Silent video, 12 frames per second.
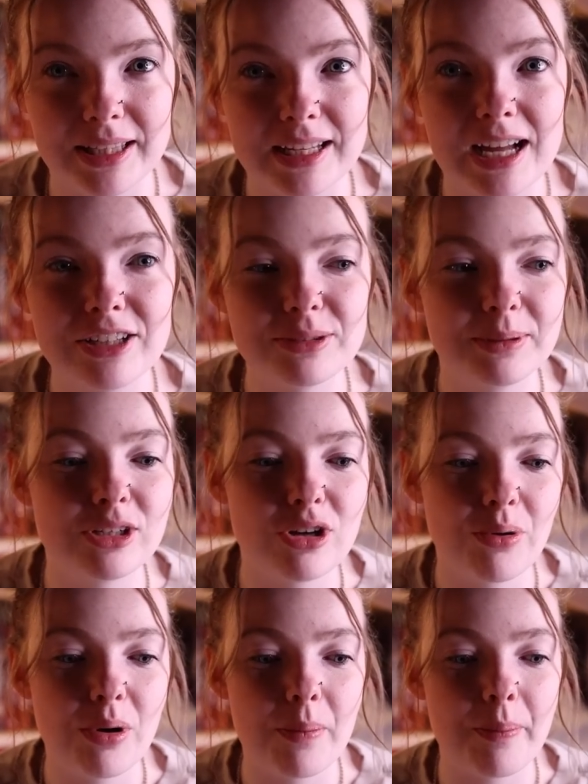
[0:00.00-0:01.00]
Like, I just want to
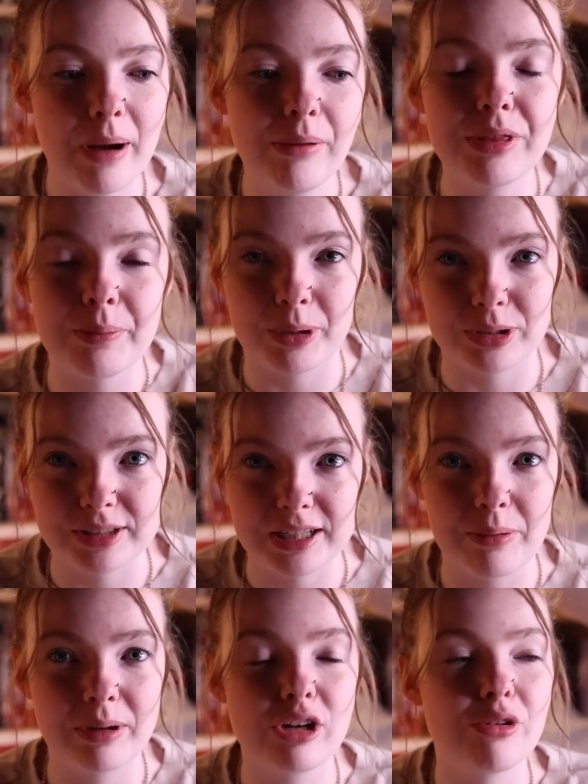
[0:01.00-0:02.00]
know about the person. I
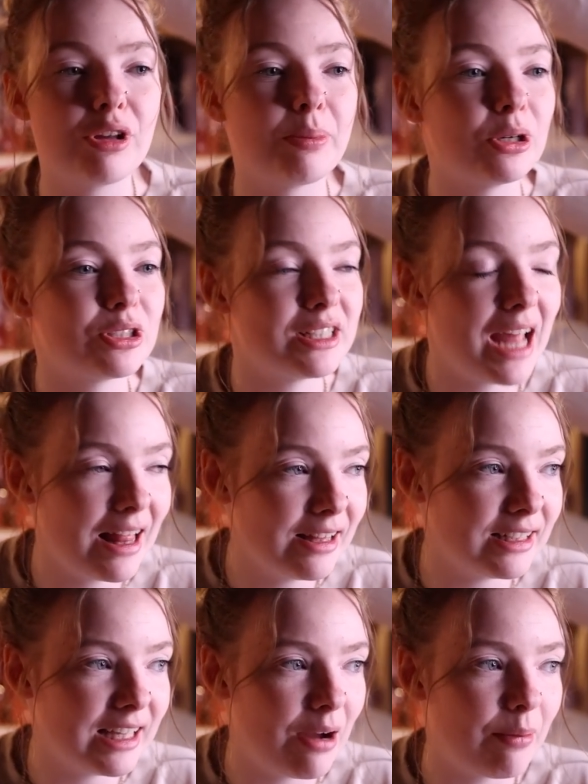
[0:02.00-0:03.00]
want to know their
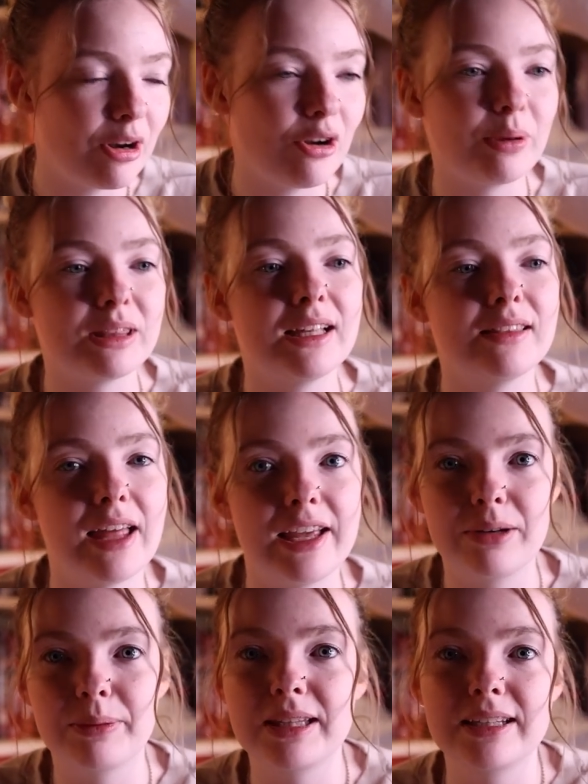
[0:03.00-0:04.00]
personality. I want to know what they like
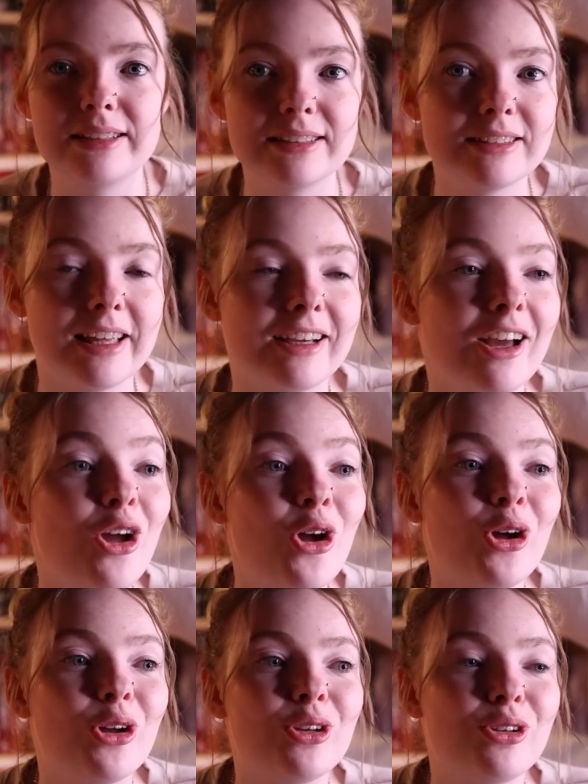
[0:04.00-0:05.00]
and what they dislike.
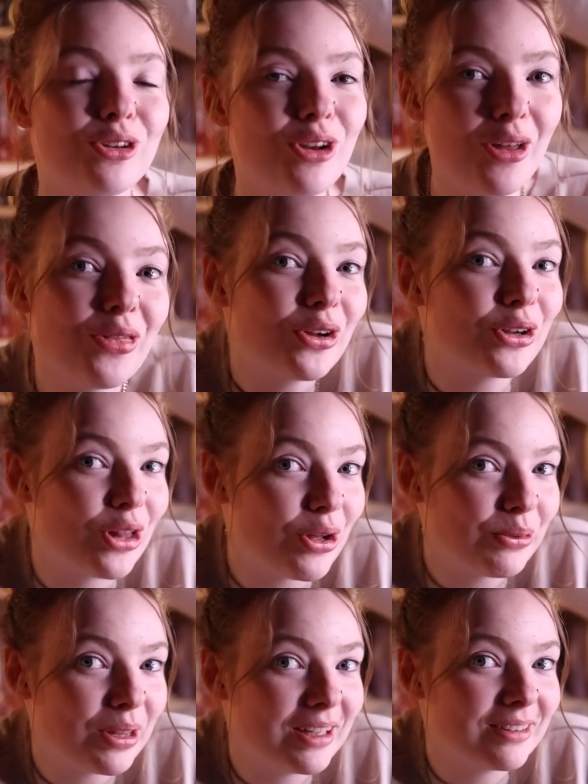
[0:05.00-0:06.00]
Not their
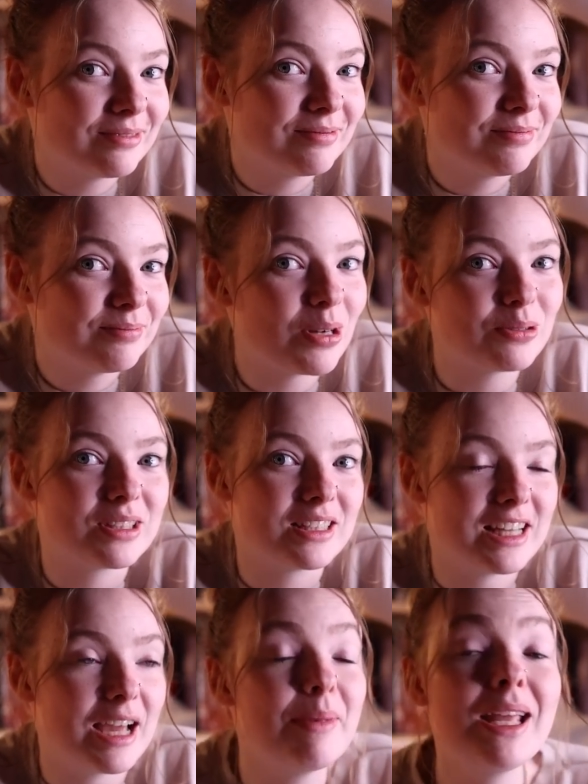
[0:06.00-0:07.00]
clothing, most of the
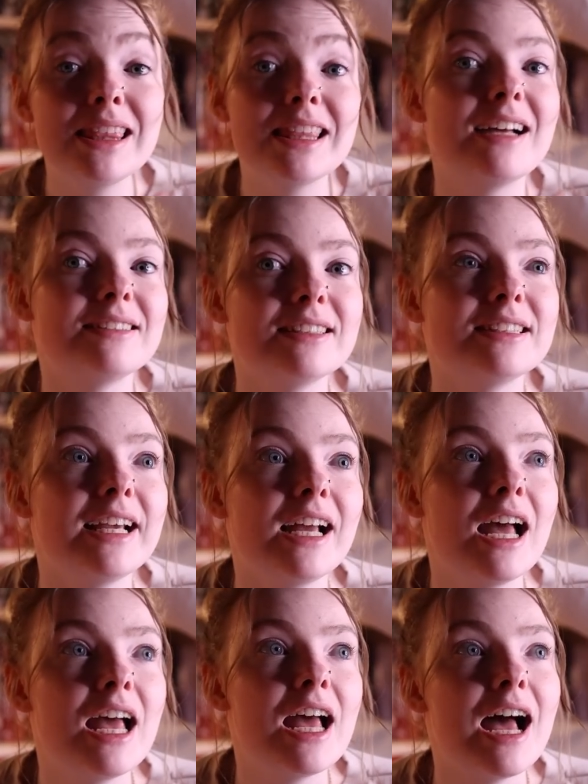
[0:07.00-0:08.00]
time. Unless it's, like,
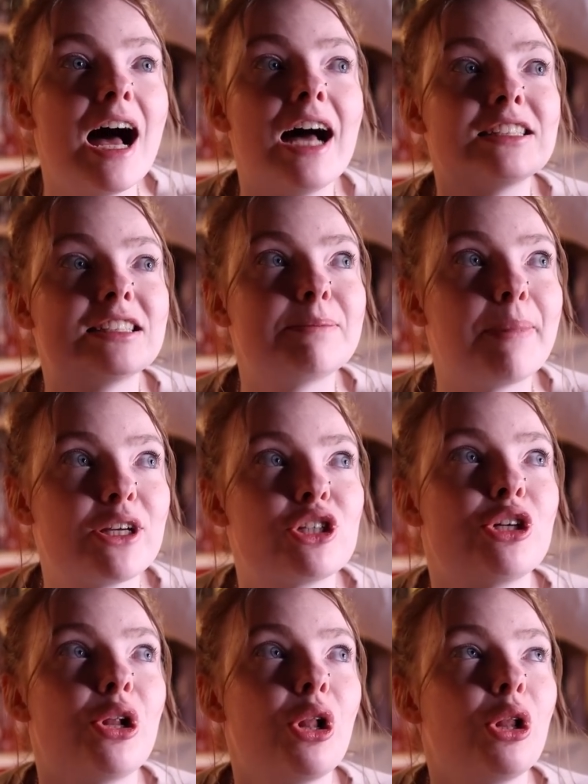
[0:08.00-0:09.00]
a
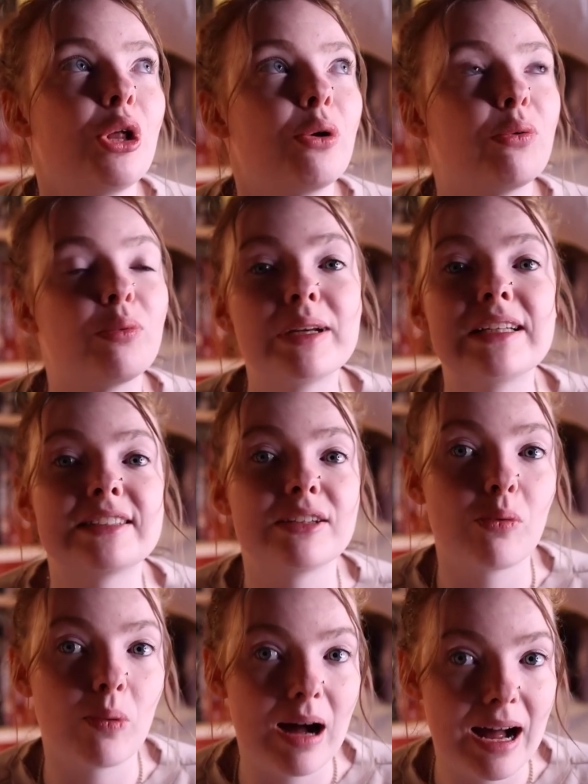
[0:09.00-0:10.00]
special
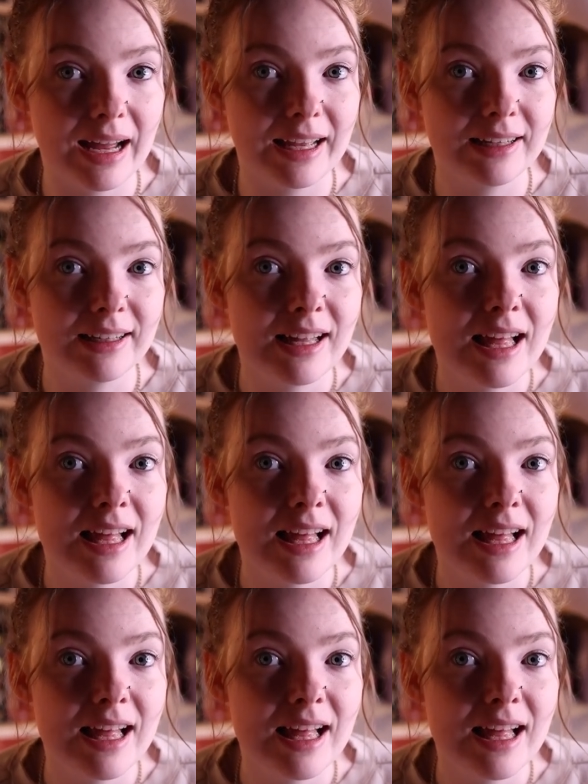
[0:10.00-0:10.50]
reason why.